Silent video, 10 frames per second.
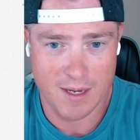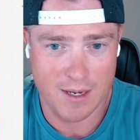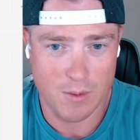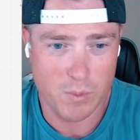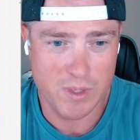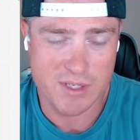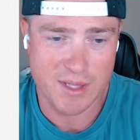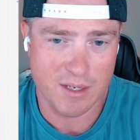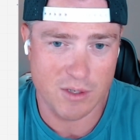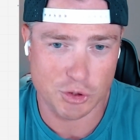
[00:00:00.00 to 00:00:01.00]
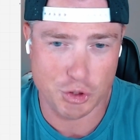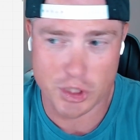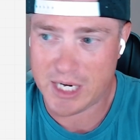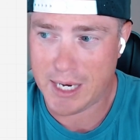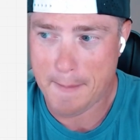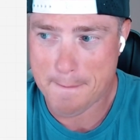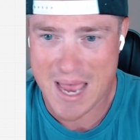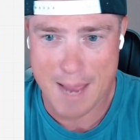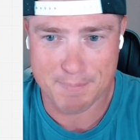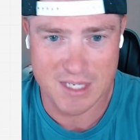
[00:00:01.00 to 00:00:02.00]
we use a thing called
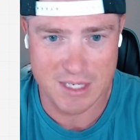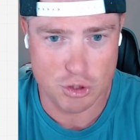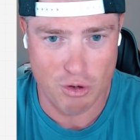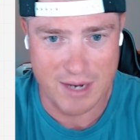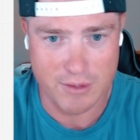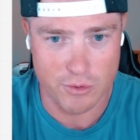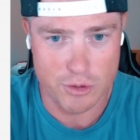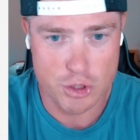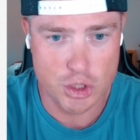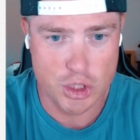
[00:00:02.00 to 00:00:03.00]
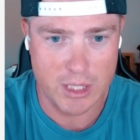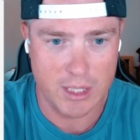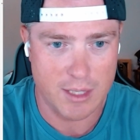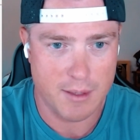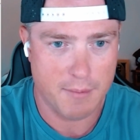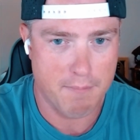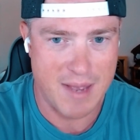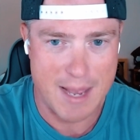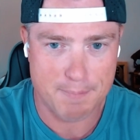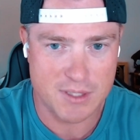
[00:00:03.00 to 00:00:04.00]
G-Maps Extractor.
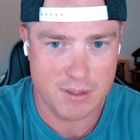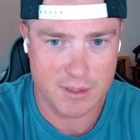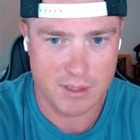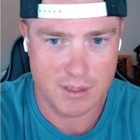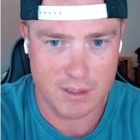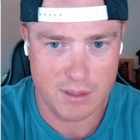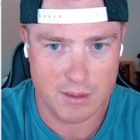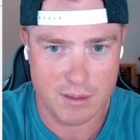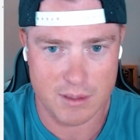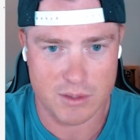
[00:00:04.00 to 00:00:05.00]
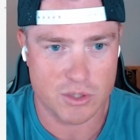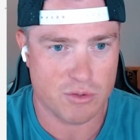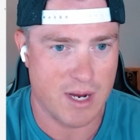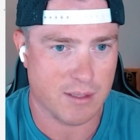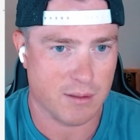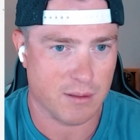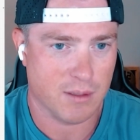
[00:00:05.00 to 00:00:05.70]
G-Maps Extractor